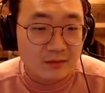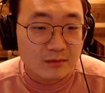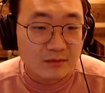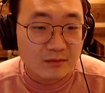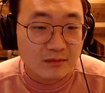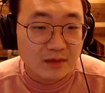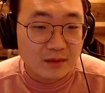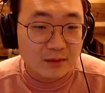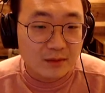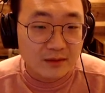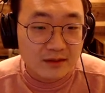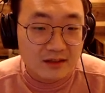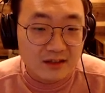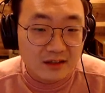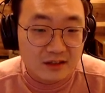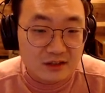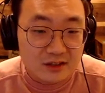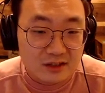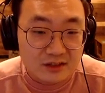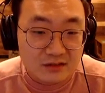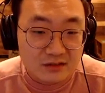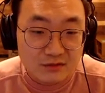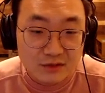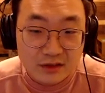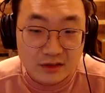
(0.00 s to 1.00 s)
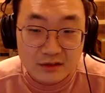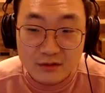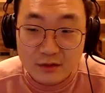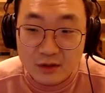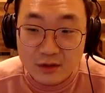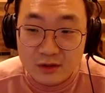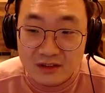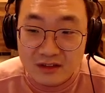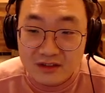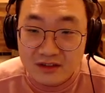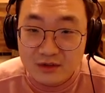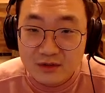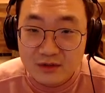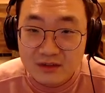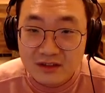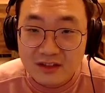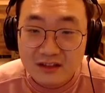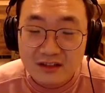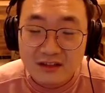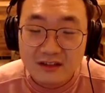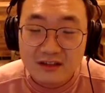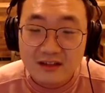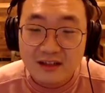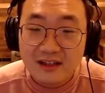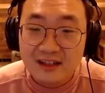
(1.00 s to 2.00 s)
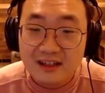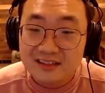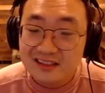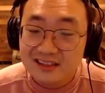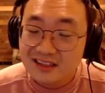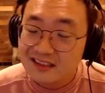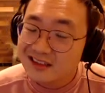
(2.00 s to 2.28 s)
Maybe they'll just re-roll into another class that